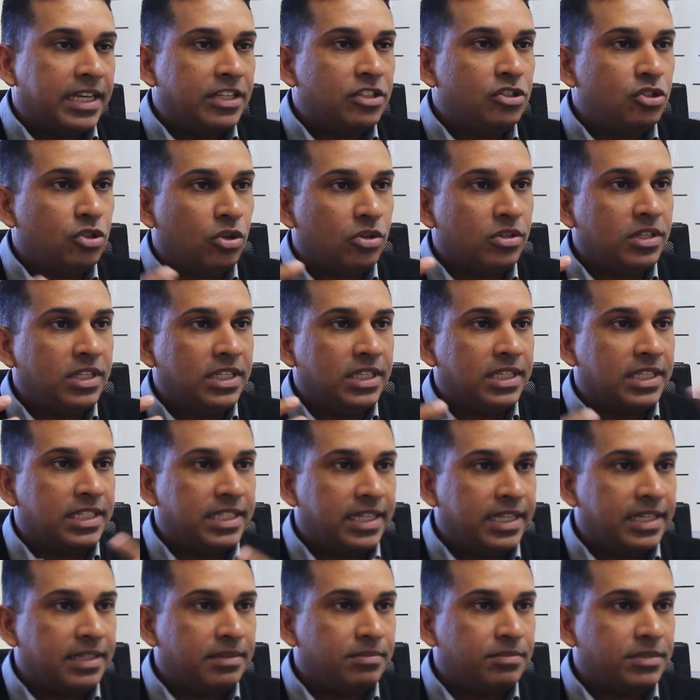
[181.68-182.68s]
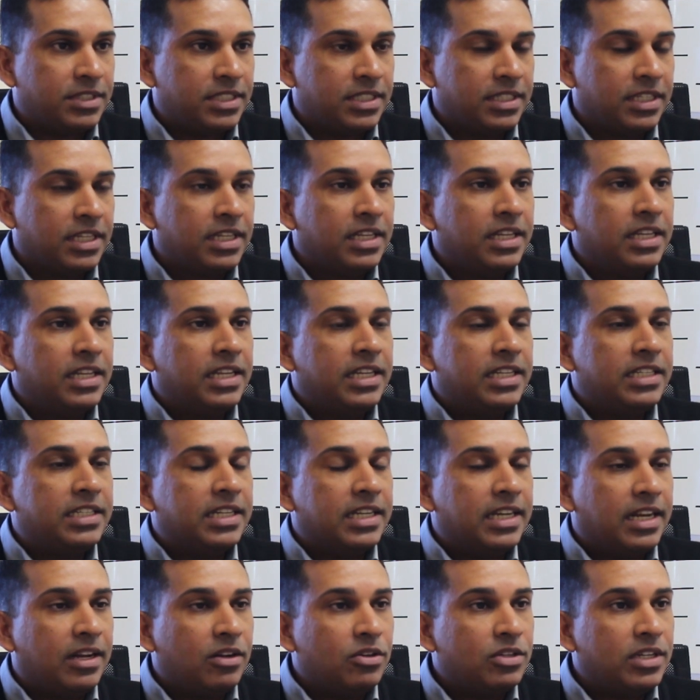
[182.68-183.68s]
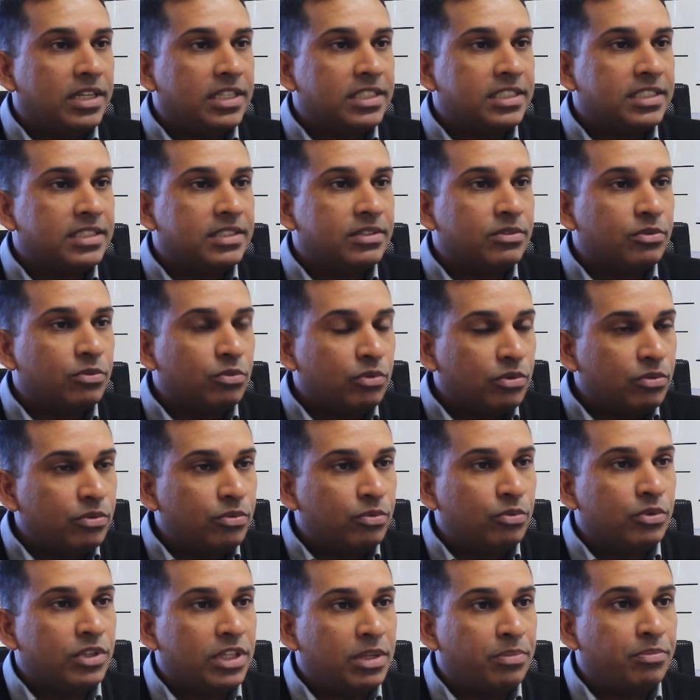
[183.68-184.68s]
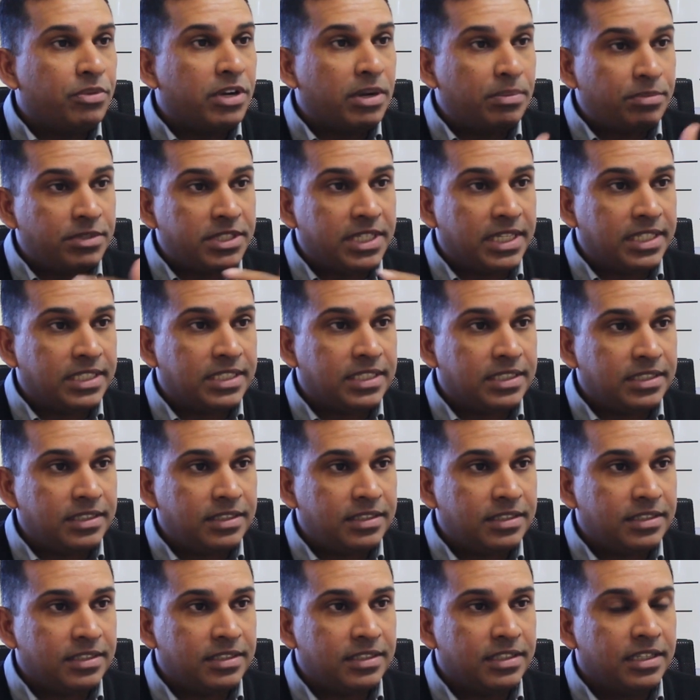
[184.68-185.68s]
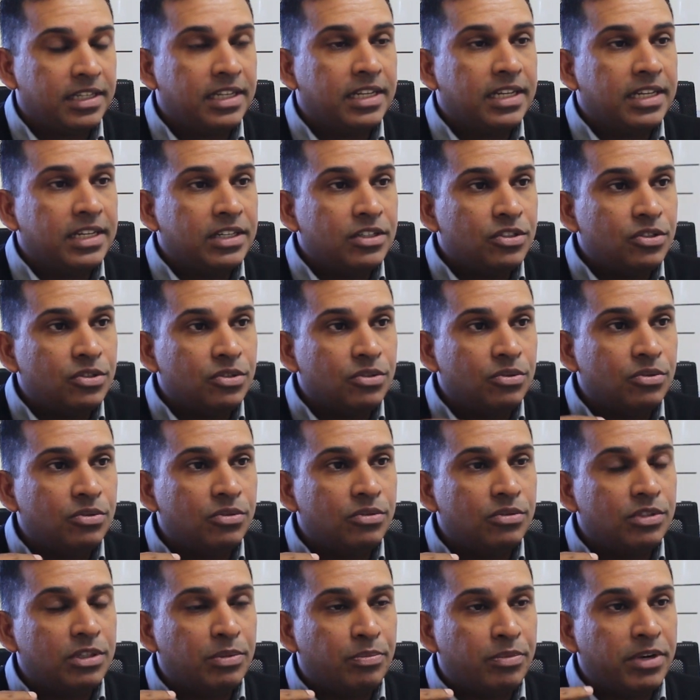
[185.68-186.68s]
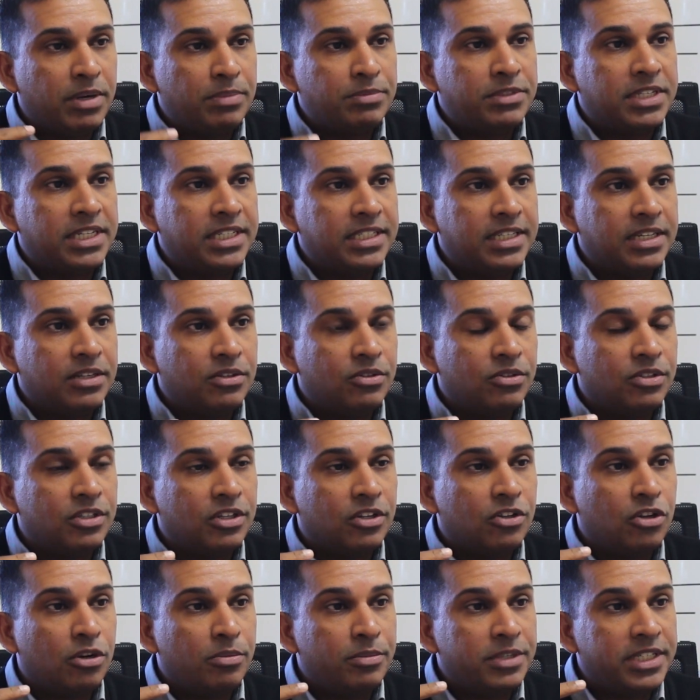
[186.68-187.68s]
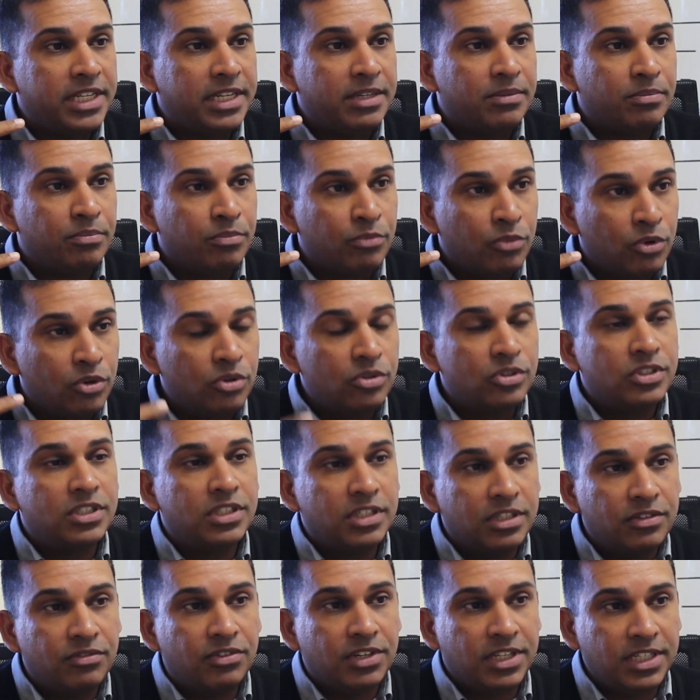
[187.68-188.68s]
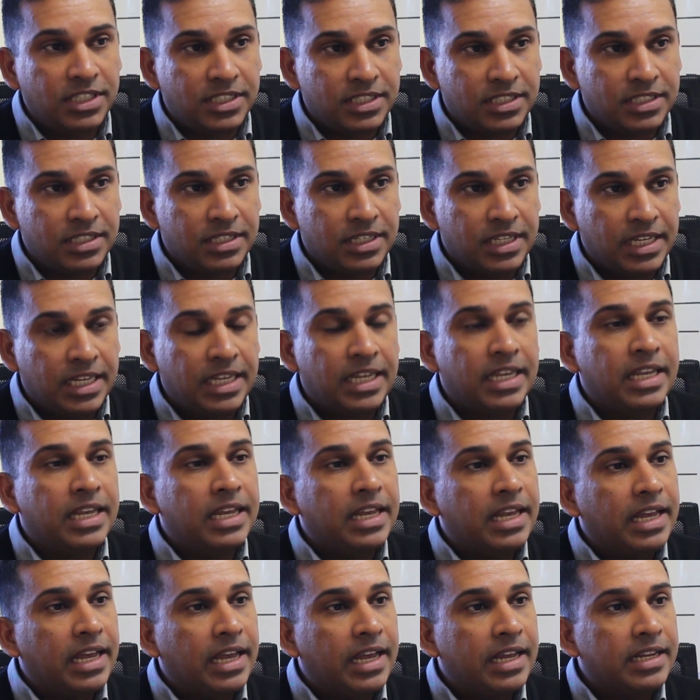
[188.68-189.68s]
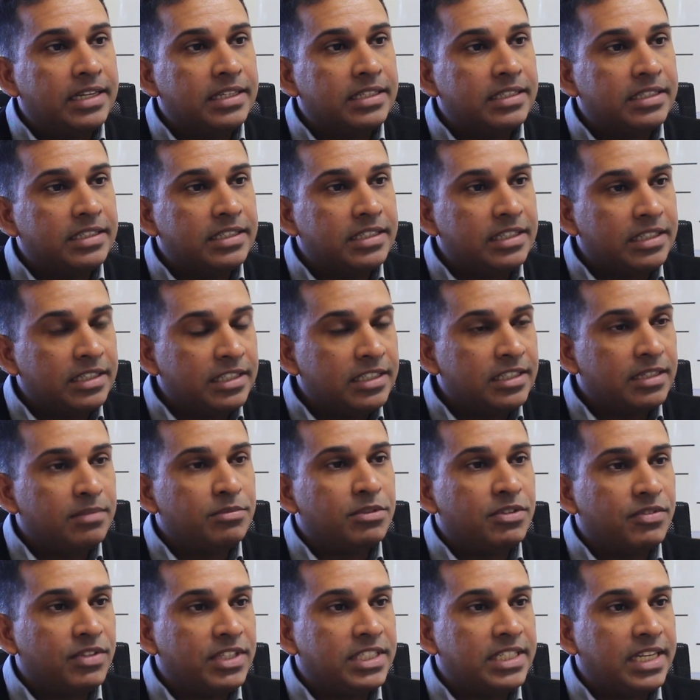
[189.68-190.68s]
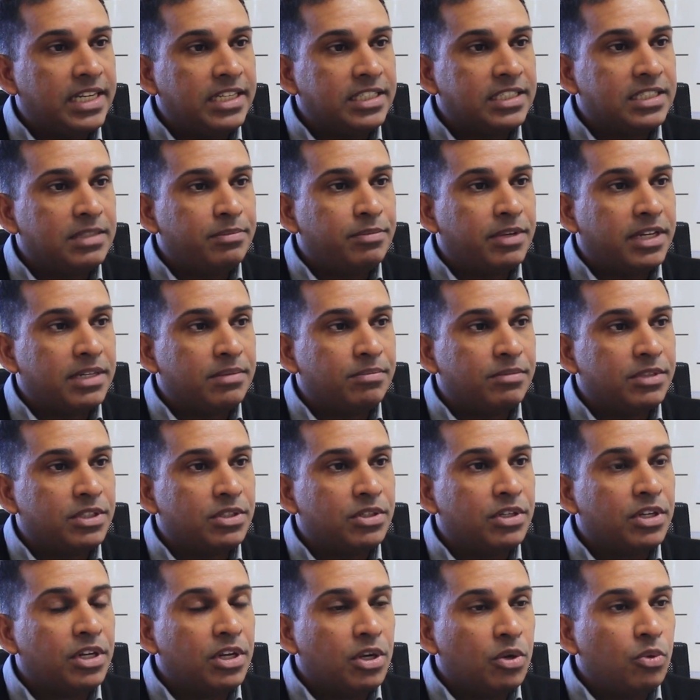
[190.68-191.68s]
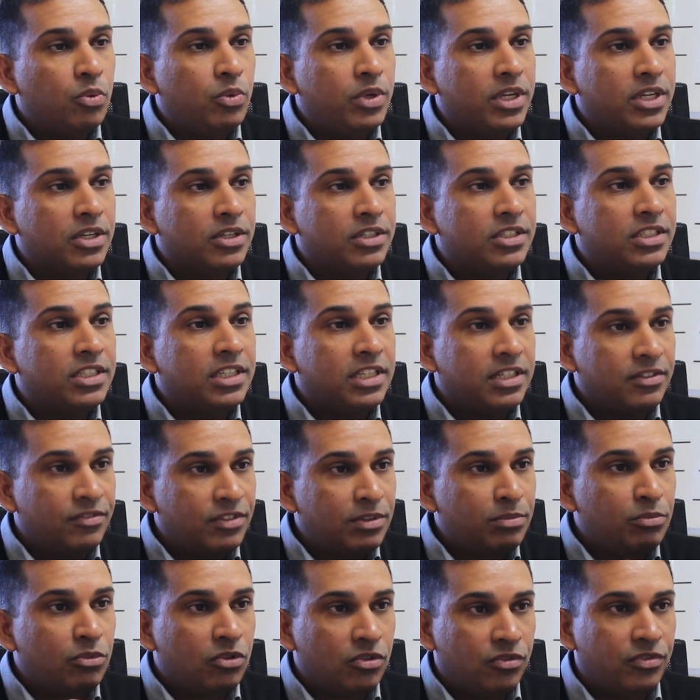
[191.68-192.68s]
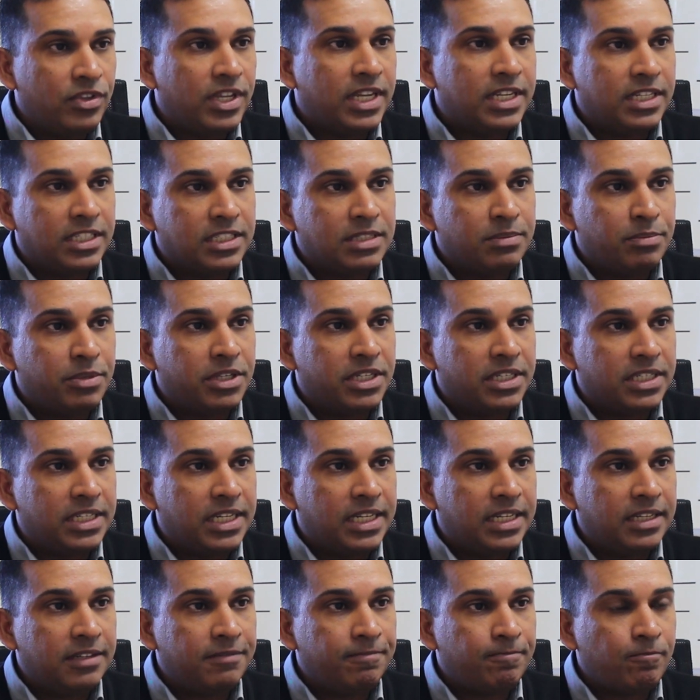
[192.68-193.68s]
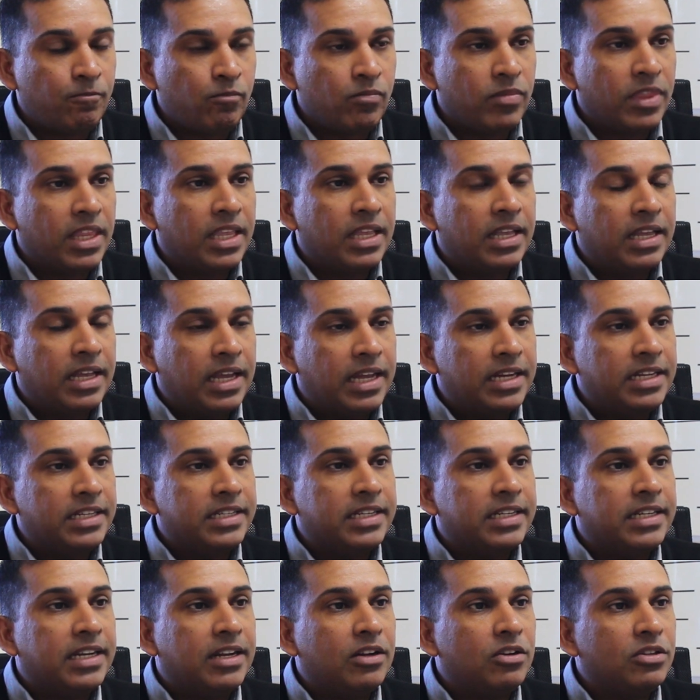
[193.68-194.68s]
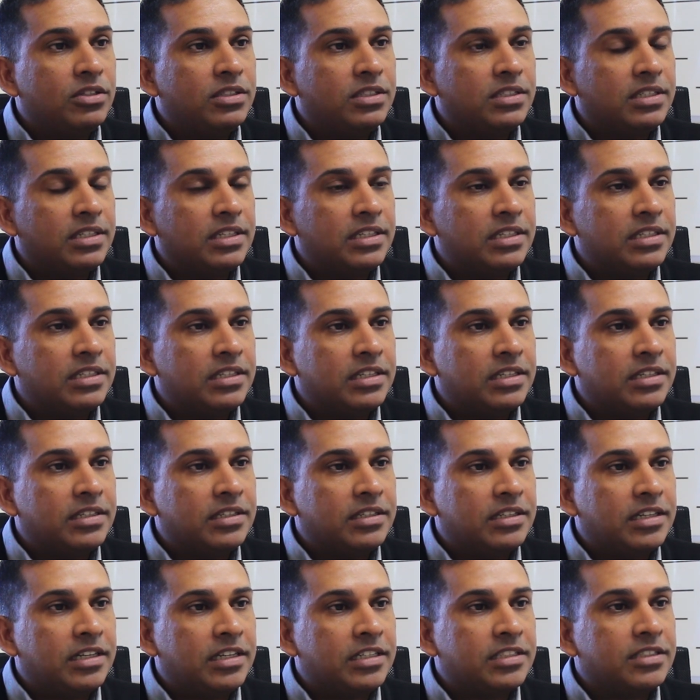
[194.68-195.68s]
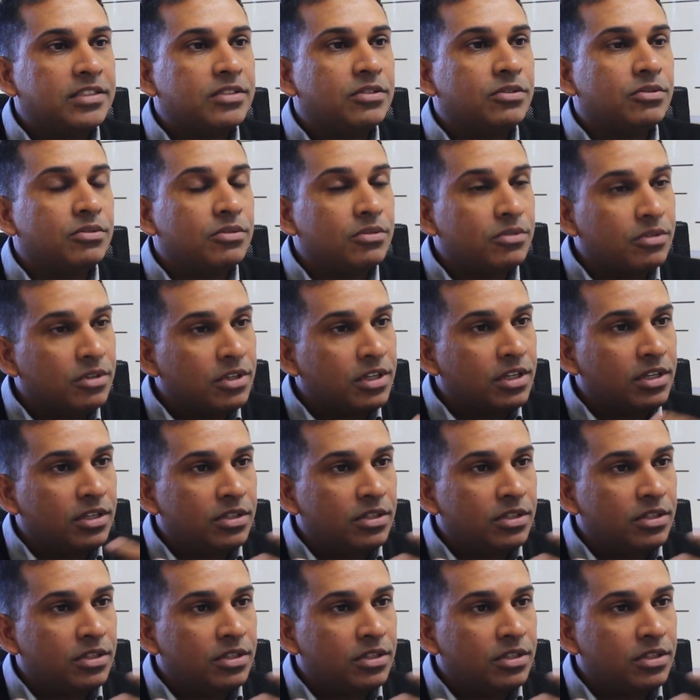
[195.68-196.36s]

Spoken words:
and shortening the times, it allowed us with the prep center the prep center could accommodate more deliveries. And in terms of the sales department, we could deliver more vehicles per day, and it allowed us the